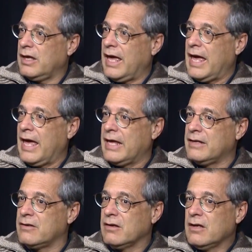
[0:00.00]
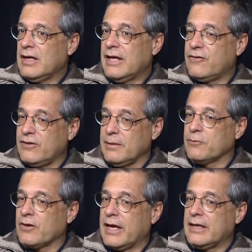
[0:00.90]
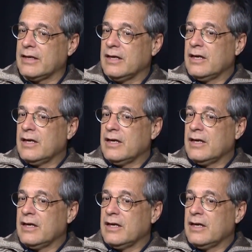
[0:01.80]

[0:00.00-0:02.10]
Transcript: And it seems like